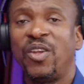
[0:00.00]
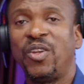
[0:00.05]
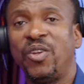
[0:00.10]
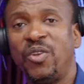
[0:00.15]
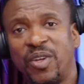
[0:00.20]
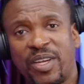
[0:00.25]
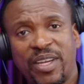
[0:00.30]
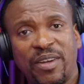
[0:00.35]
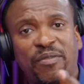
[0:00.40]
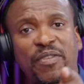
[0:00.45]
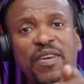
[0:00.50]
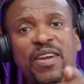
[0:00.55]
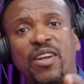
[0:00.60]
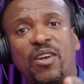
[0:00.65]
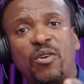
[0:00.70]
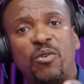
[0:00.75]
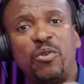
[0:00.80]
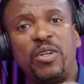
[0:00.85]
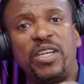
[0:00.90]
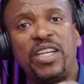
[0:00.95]
You can find
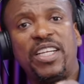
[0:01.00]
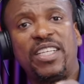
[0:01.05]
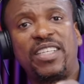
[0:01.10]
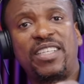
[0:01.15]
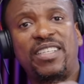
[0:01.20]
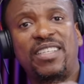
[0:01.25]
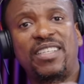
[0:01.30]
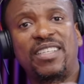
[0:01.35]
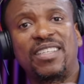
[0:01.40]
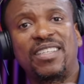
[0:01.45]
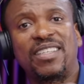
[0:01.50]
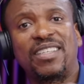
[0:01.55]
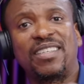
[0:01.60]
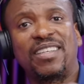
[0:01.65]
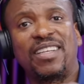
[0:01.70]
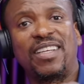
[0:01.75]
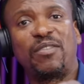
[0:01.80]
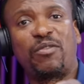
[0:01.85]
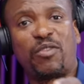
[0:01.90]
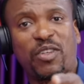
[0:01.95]
out who it is
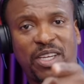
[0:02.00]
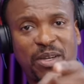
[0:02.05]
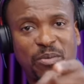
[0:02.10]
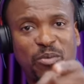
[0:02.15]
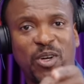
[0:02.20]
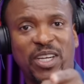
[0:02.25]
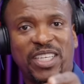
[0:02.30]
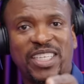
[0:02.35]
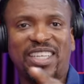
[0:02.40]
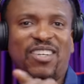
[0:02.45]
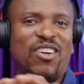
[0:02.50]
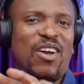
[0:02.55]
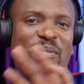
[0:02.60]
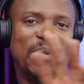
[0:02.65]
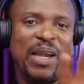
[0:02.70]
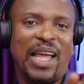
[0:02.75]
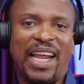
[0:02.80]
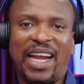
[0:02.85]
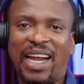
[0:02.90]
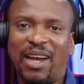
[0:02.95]
if you keep watching. No, I'm
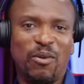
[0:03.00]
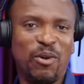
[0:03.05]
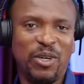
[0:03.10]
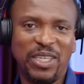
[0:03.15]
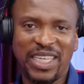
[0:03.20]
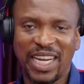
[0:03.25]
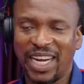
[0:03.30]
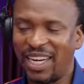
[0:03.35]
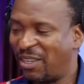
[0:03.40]
lying. I won't tell